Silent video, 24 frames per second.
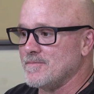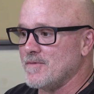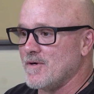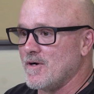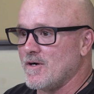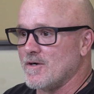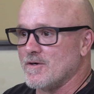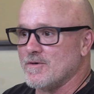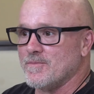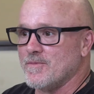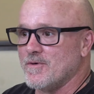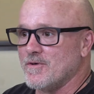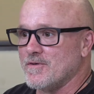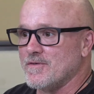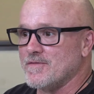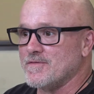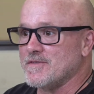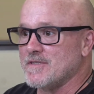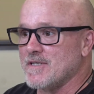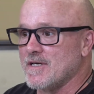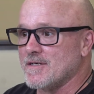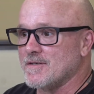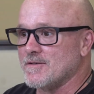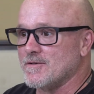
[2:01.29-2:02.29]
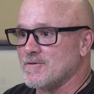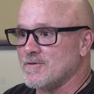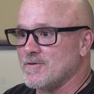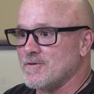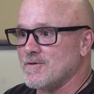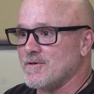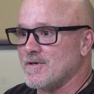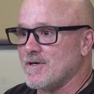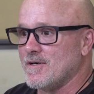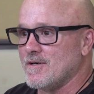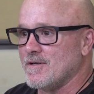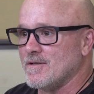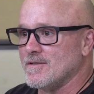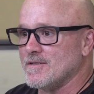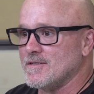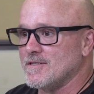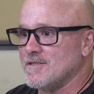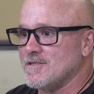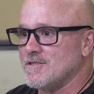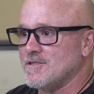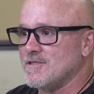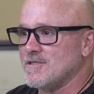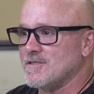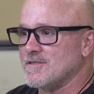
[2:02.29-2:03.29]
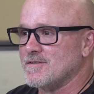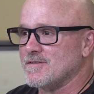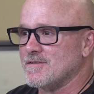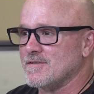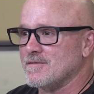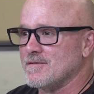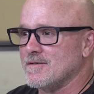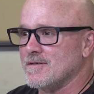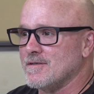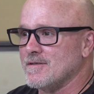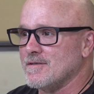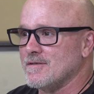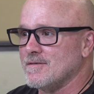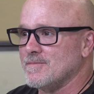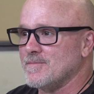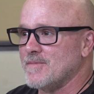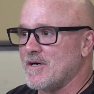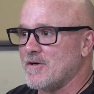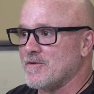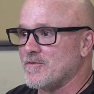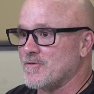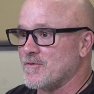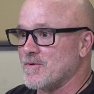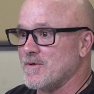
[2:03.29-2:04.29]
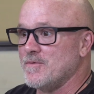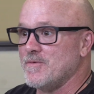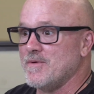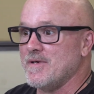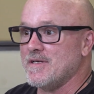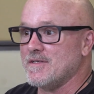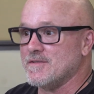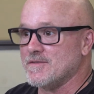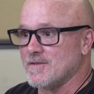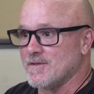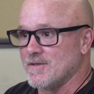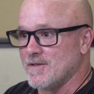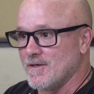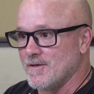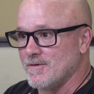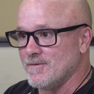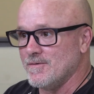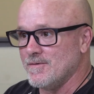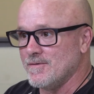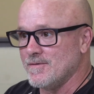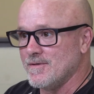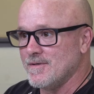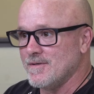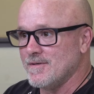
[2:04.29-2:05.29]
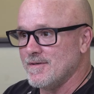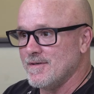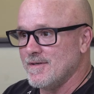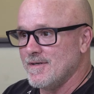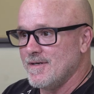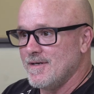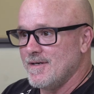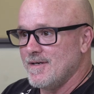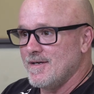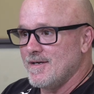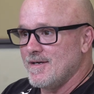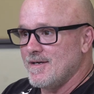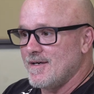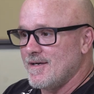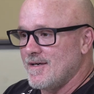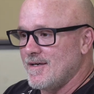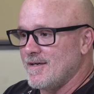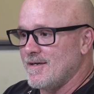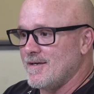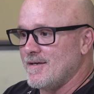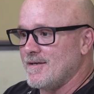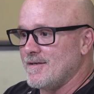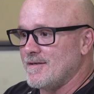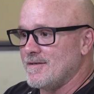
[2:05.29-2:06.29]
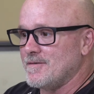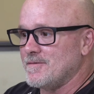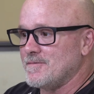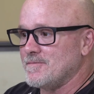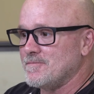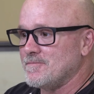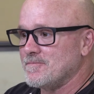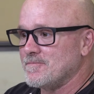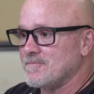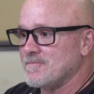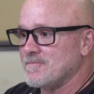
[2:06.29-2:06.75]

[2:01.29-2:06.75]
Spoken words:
automotive technical college just about 3 weeks ago. And